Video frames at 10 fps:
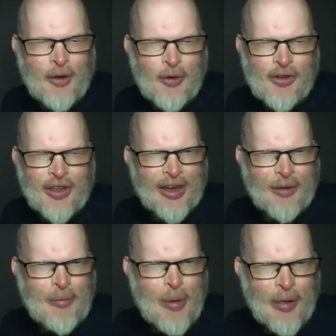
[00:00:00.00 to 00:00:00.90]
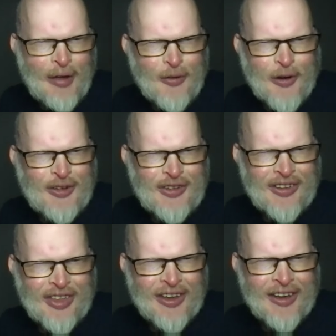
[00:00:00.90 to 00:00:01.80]
I always like it when people have
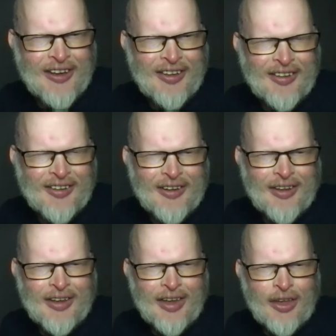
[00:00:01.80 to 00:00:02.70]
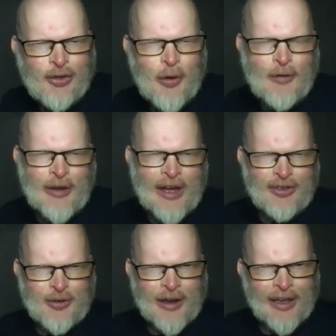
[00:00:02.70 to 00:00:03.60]
questions. I think it's it's quite
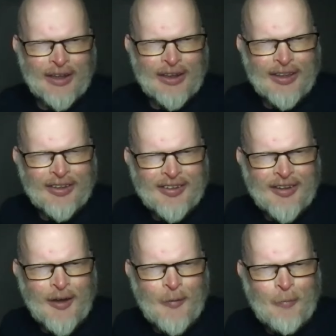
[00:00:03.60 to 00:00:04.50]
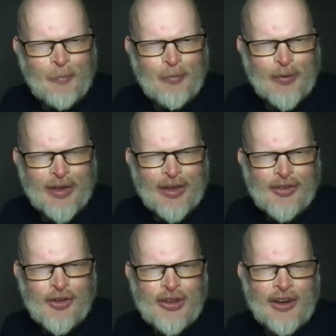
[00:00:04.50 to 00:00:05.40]
flattering and it's um it's
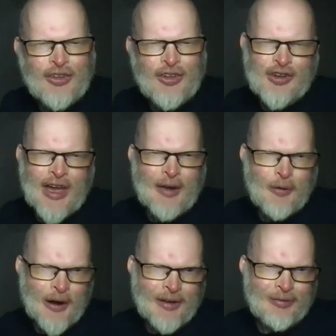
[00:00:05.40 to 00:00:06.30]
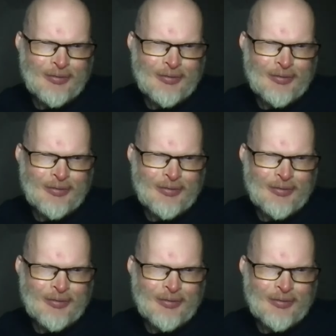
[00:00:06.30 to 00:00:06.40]
also nice to share, right?